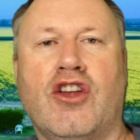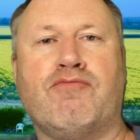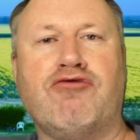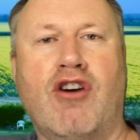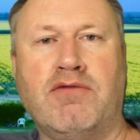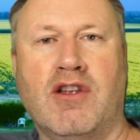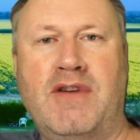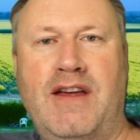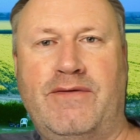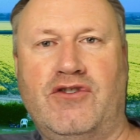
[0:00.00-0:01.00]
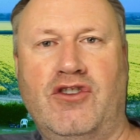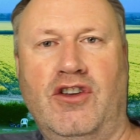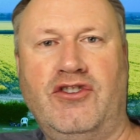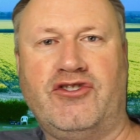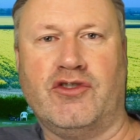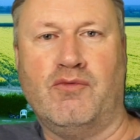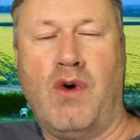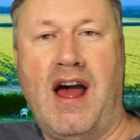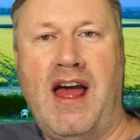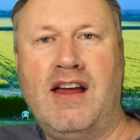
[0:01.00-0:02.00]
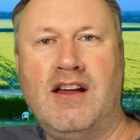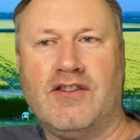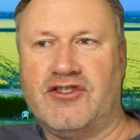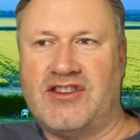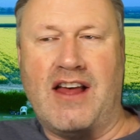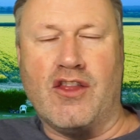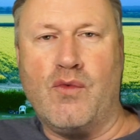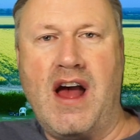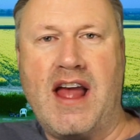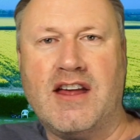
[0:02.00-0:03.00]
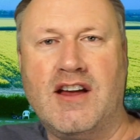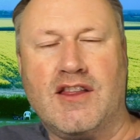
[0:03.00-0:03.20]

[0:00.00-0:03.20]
problem if done somewhere that's out of the way.